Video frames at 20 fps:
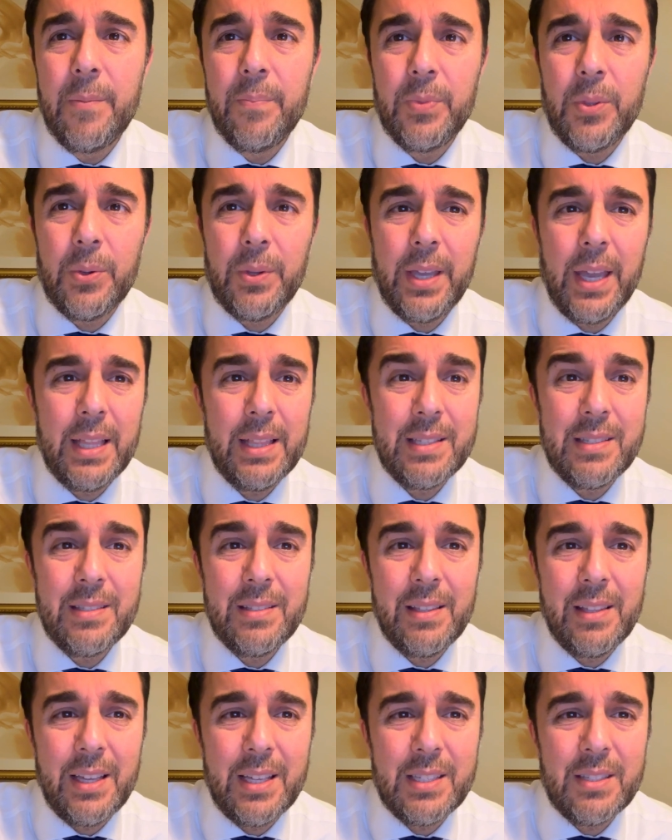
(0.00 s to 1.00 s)
Okay, listen
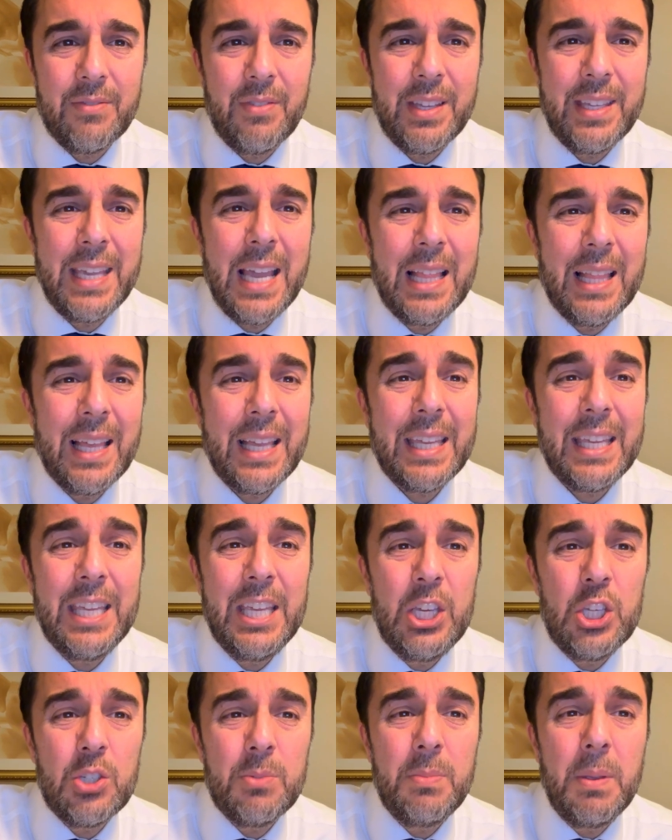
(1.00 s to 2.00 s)
to this. Vayelech
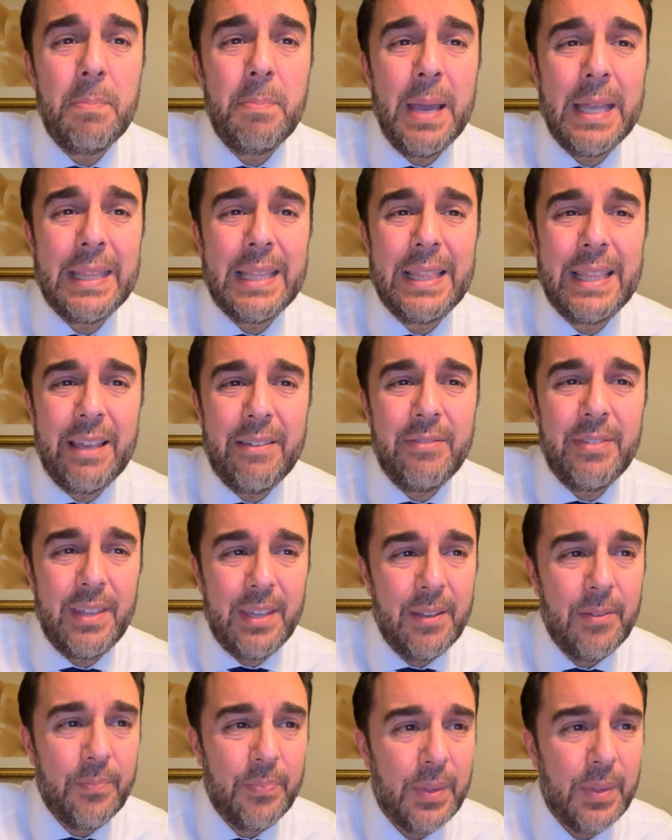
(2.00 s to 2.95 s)
ish mi bet Levi,